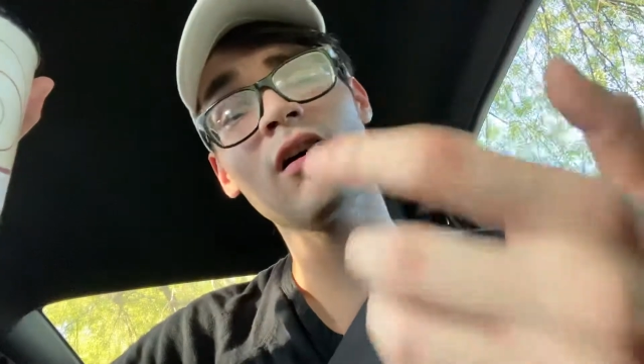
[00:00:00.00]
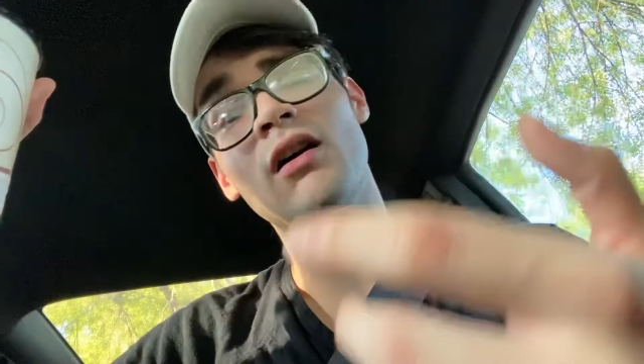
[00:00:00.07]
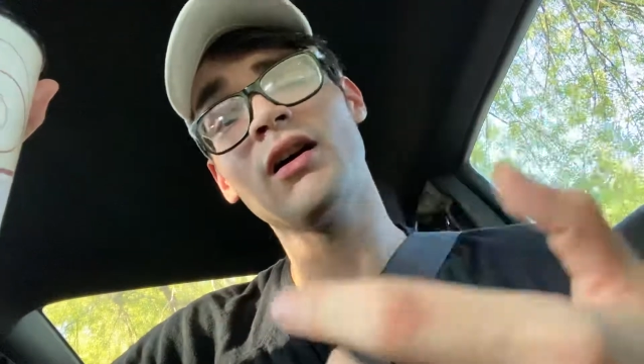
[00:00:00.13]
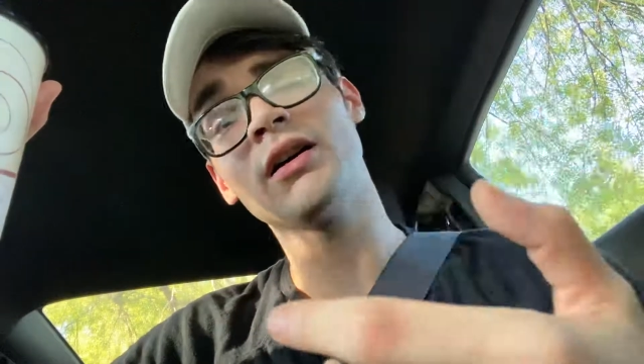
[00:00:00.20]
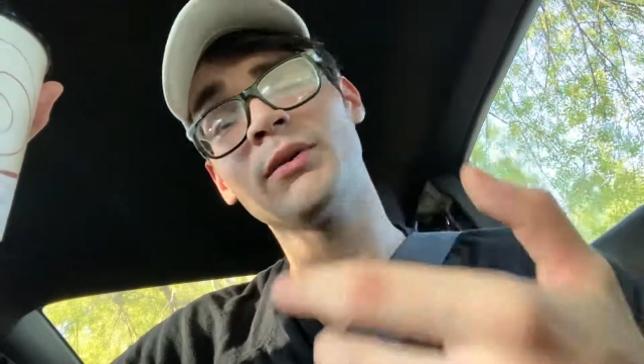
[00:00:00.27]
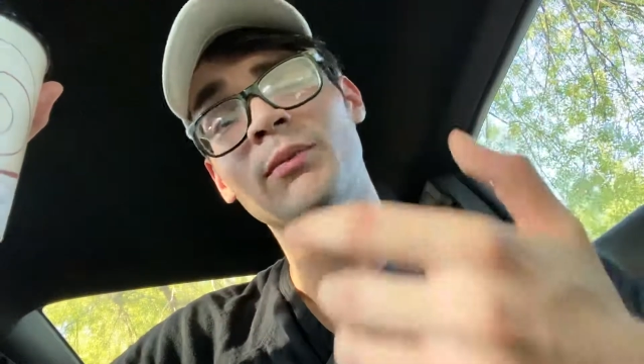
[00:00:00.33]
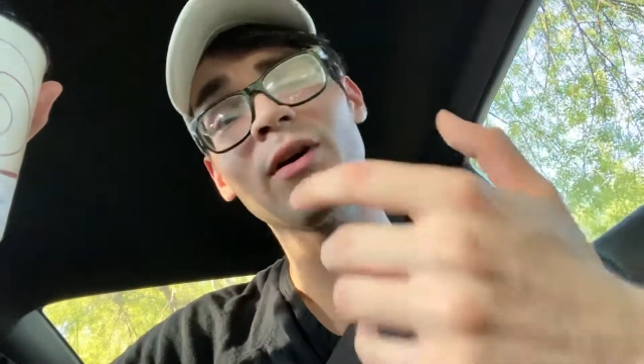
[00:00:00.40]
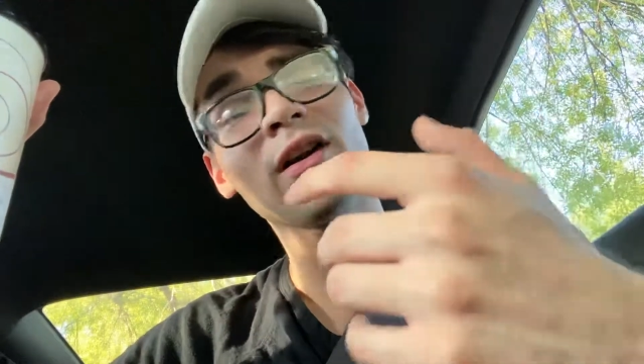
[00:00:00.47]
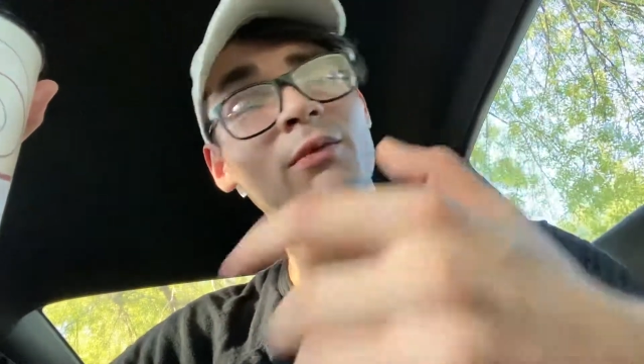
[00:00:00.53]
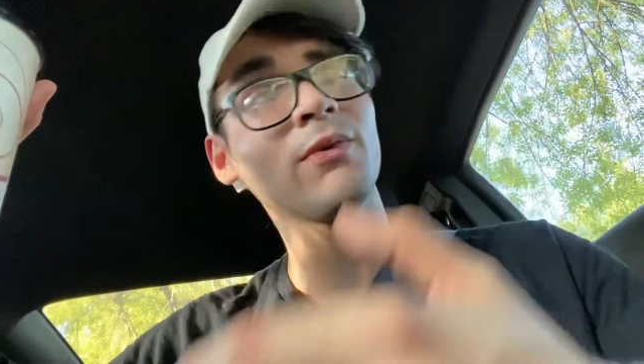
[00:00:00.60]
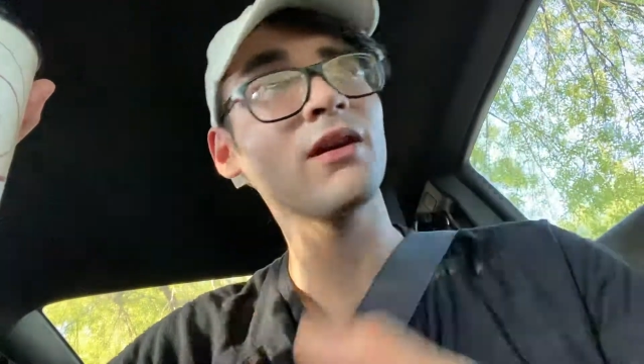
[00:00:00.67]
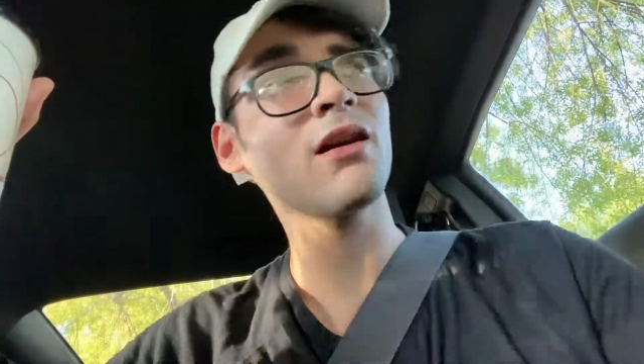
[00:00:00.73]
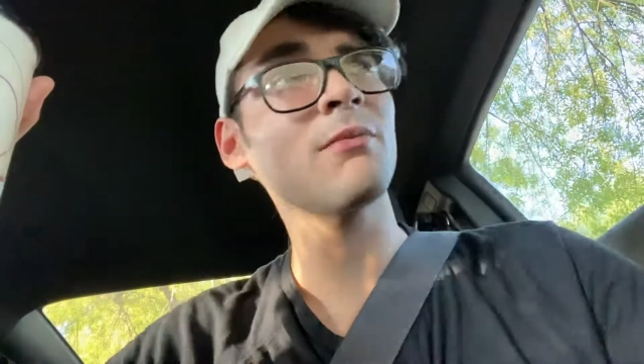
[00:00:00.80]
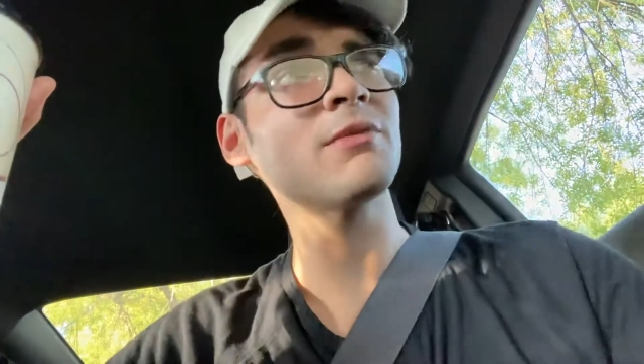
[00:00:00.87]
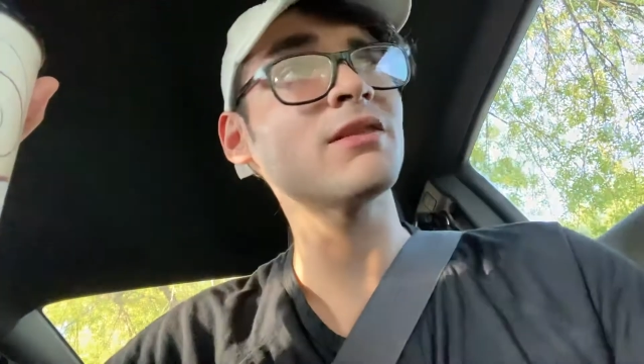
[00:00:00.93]
on body
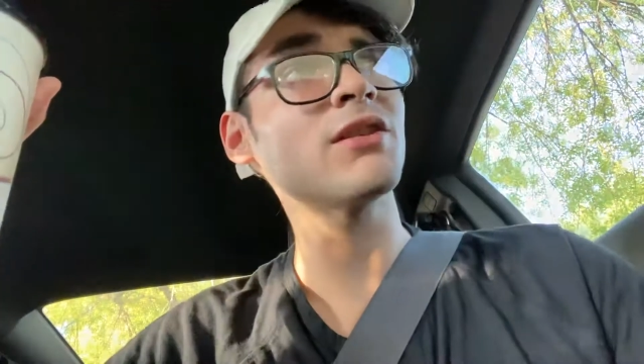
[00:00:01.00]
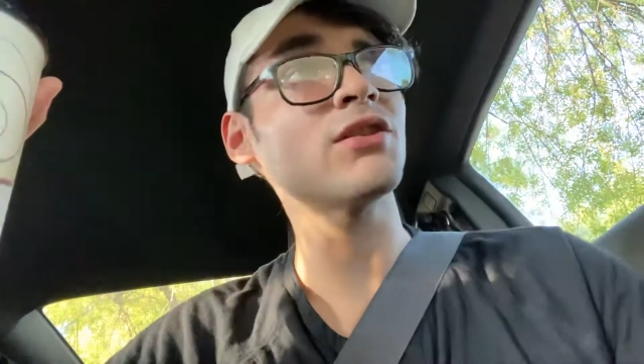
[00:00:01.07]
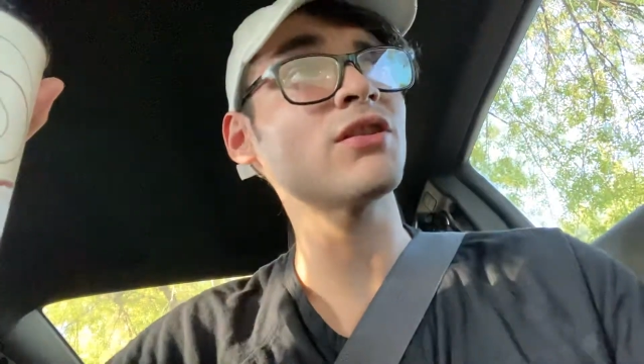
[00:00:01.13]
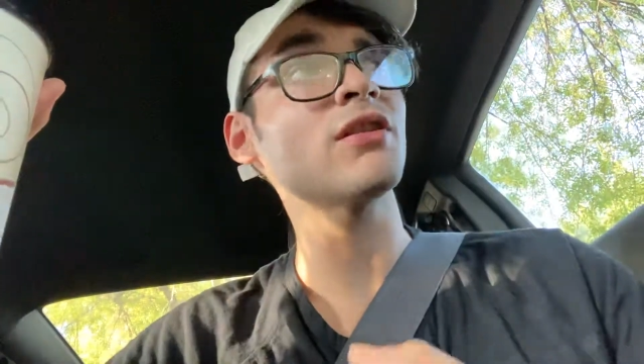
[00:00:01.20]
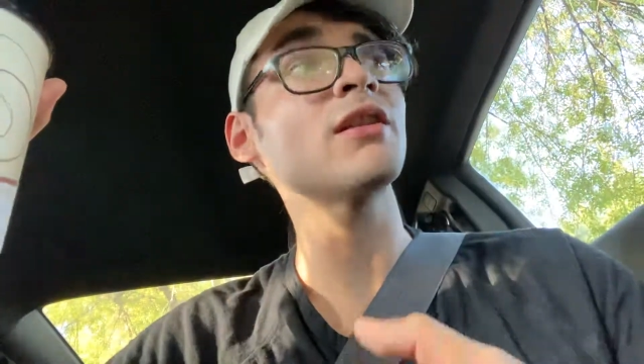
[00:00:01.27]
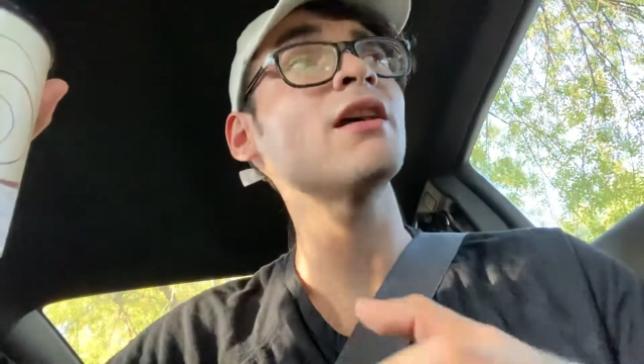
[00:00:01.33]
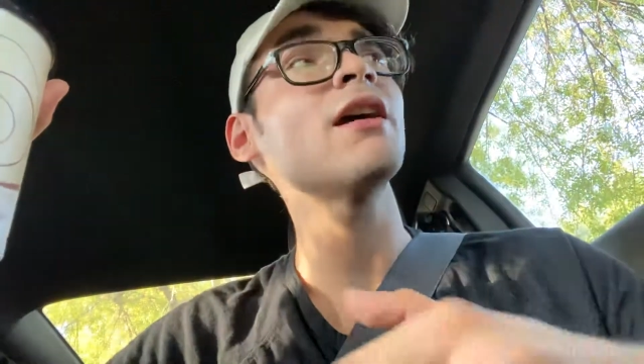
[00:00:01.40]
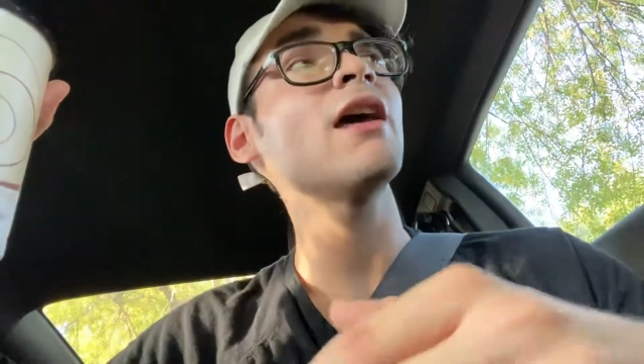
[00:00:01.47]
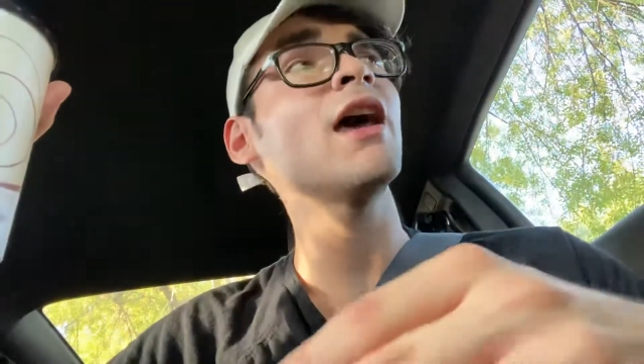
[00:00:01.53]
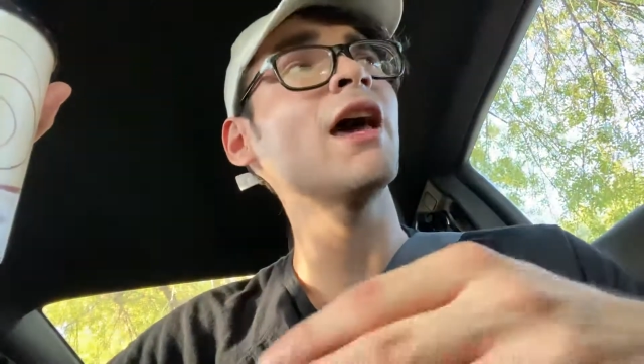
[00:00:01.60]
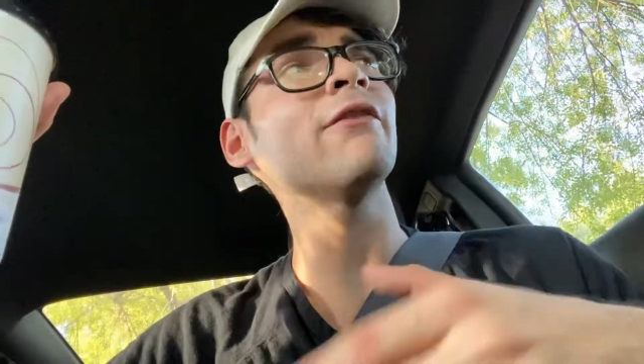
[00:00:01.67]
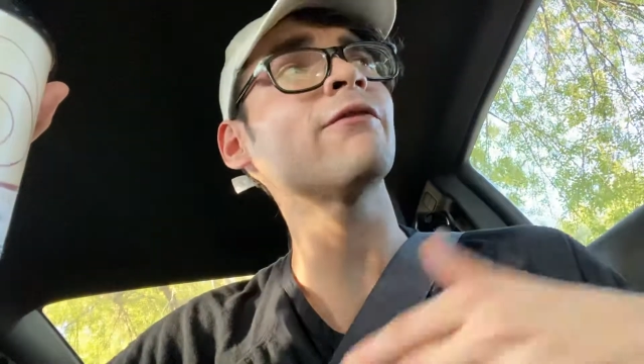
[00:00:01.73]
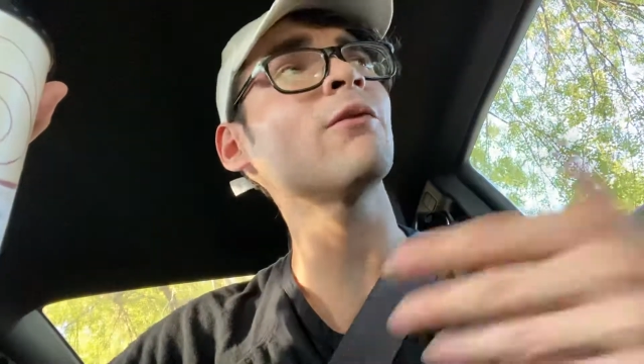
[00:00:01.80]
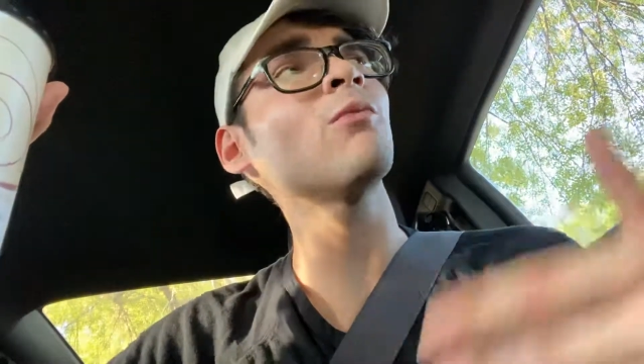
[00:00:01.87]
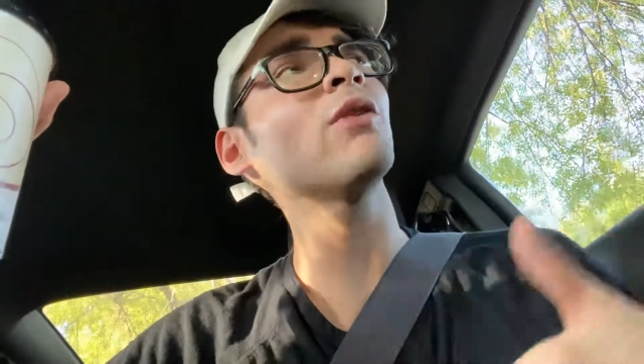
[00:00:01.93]
recomposition
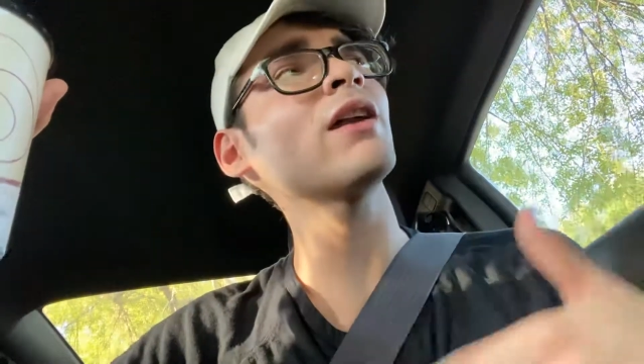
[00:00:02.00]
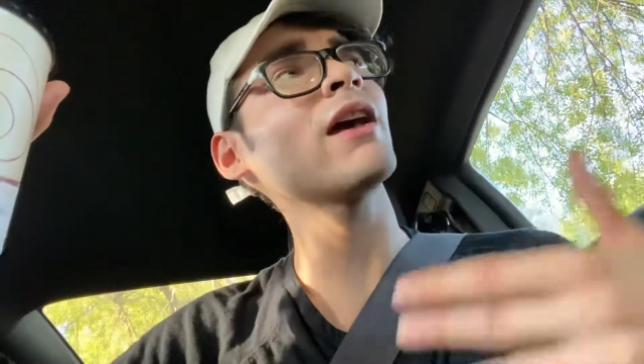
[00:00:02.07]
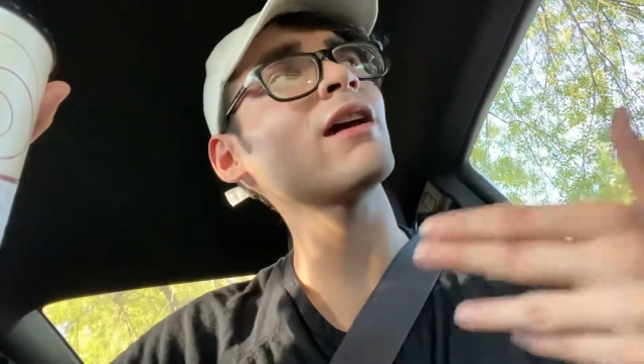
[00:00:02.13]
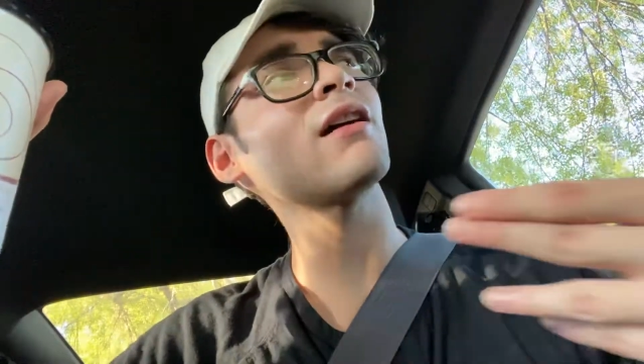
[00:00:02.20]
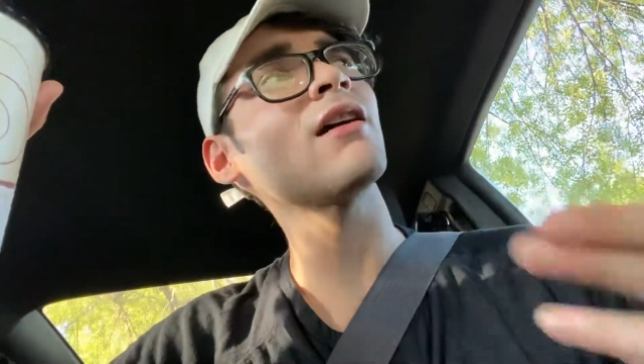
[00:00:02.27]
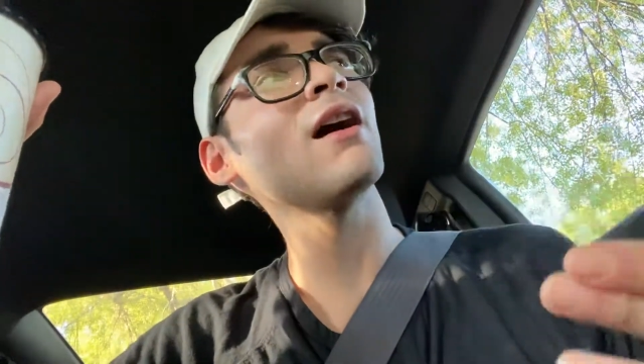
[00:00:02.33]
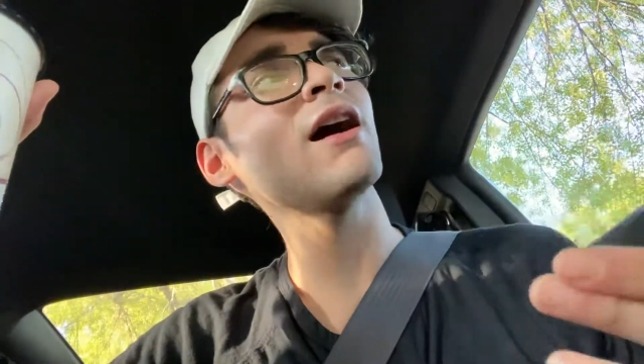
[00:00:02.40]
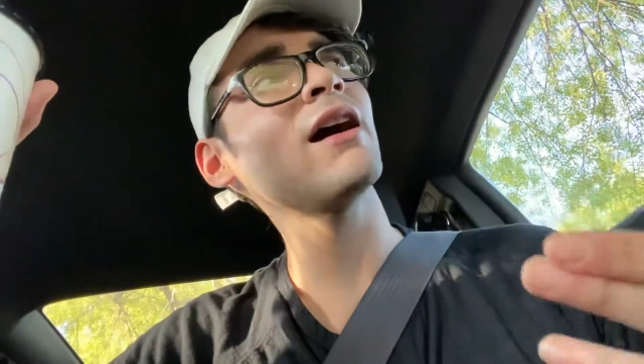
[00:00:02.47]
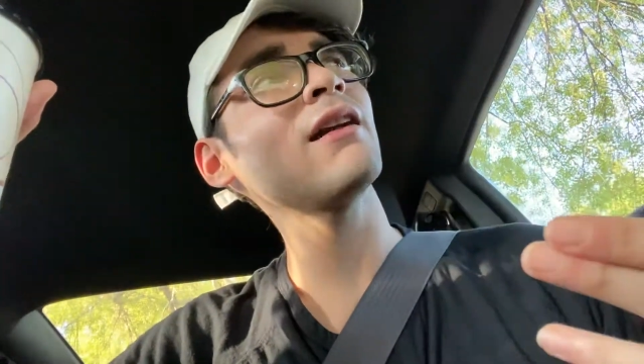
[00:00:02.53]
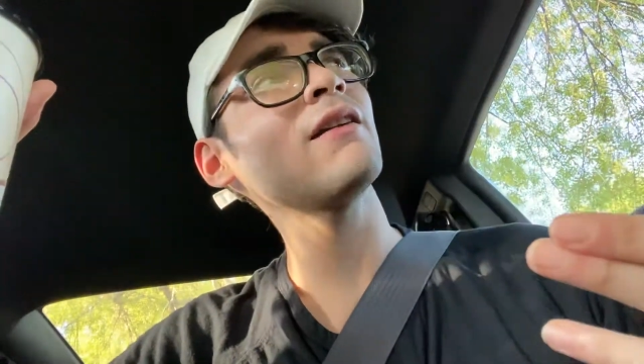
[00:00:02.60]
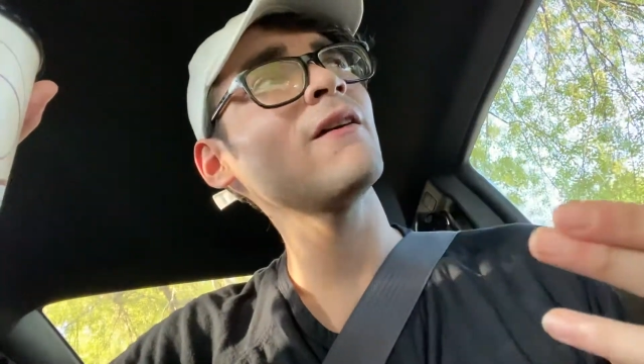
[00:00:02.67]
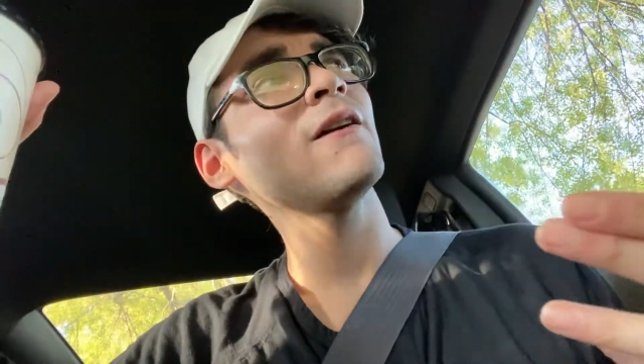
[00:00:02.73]
and from what i got